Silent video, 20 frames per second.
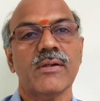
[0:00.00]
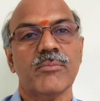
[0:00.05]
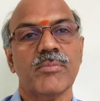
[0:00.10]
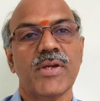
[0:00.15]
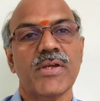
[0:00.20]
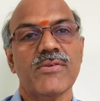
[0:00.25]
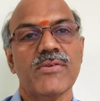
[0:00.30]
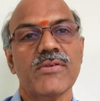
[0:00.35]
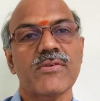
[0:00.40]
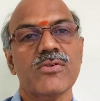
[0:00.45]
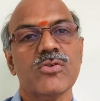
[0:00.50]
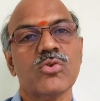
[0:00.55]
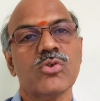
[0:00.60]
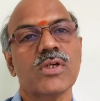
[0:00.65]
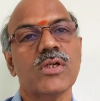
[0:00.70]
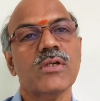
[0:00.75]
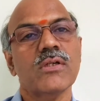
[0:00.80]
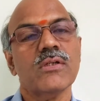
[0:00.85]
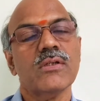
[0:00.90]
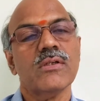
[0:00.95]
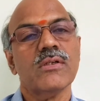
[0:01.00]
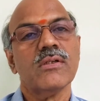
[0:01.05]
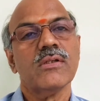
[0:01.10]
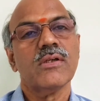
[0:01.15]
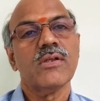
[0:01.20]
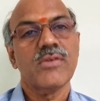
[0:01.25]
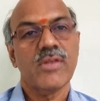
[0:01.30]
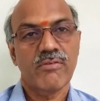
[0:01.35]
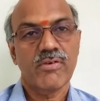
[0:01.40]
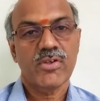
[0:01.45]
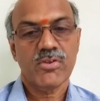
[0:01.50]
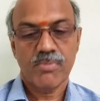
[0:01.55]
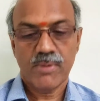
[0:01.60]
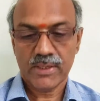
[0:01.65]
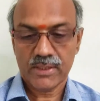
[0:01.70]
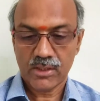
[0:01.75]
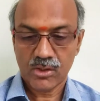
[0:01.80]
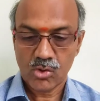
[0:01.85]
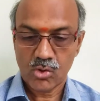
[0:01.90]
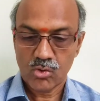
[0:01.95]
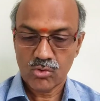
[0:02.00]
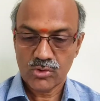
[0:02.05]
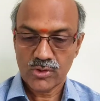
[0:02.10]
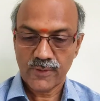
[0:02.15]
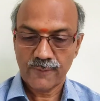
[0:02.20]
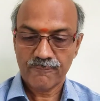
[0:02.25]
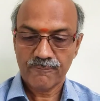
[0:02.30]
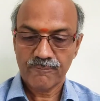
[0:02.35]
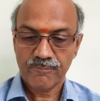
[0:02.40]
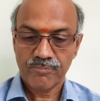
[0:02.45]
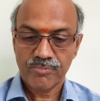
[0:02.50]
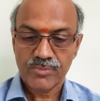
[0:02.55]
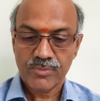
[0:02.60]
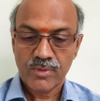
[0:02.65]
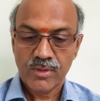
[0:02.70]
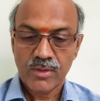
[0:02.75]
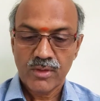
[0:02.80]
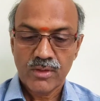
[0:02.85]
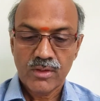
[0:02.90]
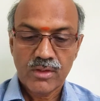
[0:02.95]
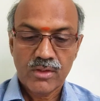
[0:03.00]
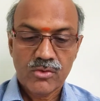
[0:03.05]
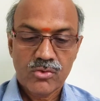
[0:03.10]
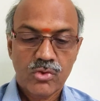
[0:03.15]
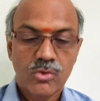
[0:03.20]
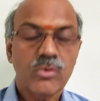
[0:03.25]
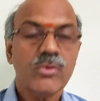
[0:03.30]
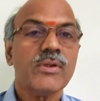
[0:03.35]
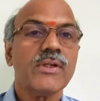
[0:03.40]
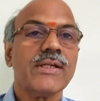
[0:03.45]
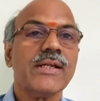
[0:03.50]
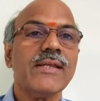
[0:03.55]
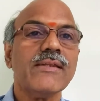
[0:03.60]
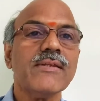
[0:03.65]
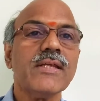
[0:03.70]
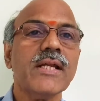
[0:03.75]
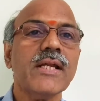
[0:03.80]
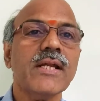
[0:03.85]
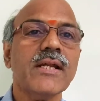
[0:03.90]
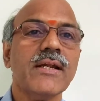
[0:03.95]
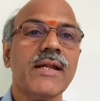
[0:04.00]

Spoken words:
basis to the savings bank account. So, is there any